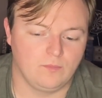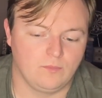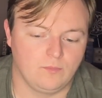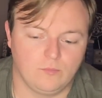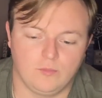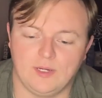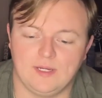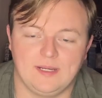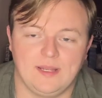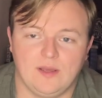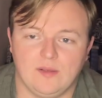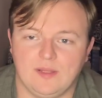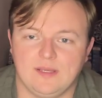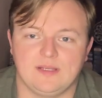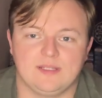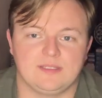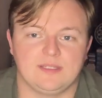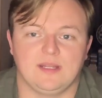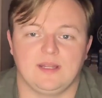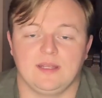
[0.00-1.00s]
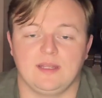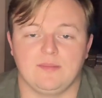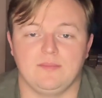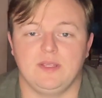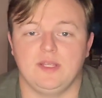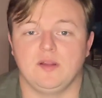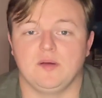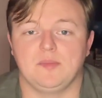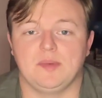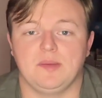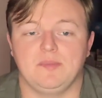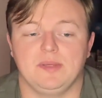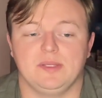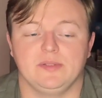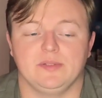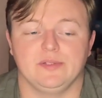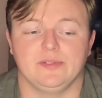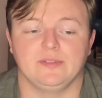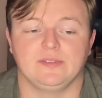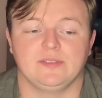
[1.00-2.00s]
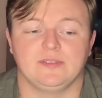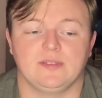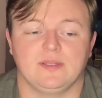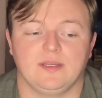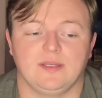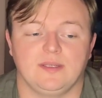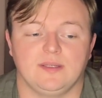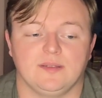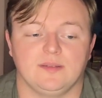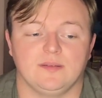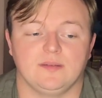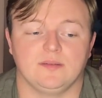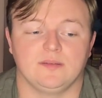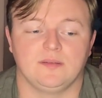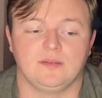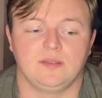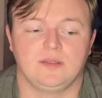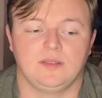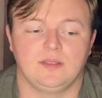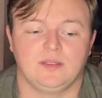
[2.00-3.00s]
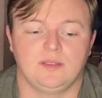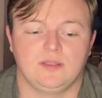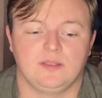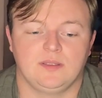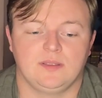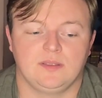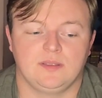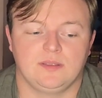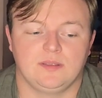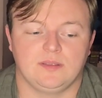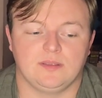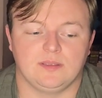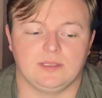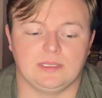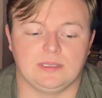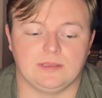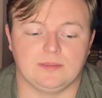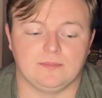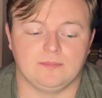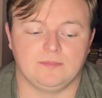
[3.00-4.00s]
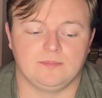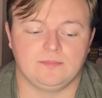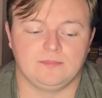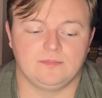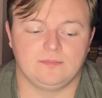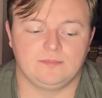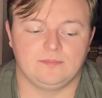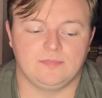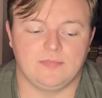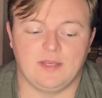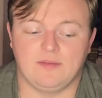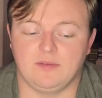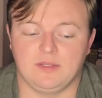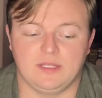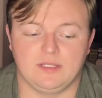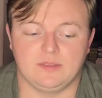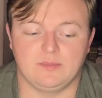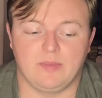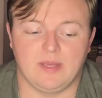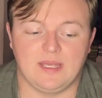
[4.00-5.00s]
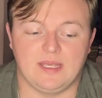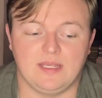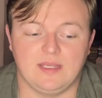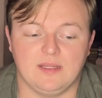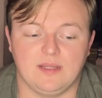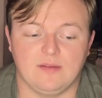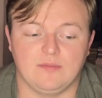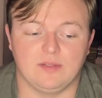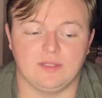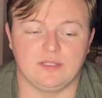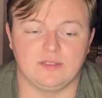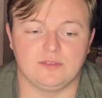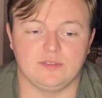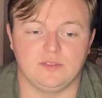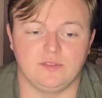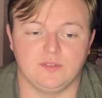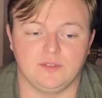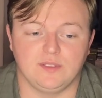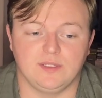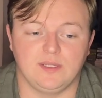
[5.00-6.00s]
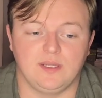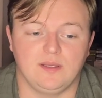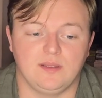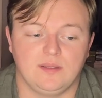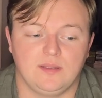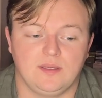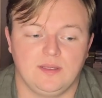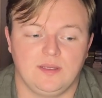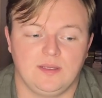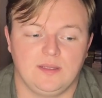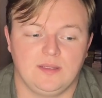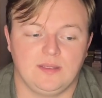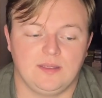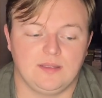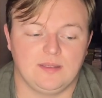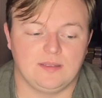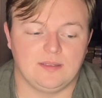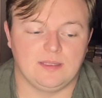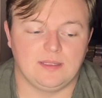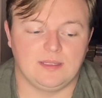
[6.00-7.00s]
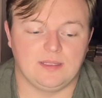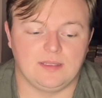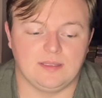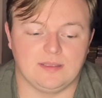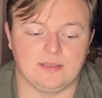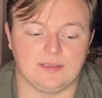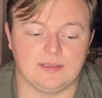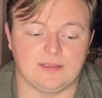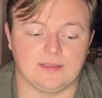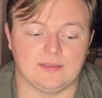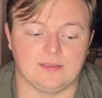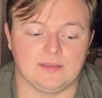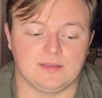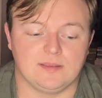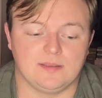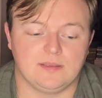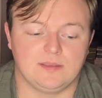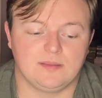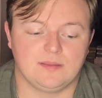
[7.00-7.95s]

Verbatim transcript: Right now, like I said, I can meet all my bills, I can, um, everything's paid, everything's good, and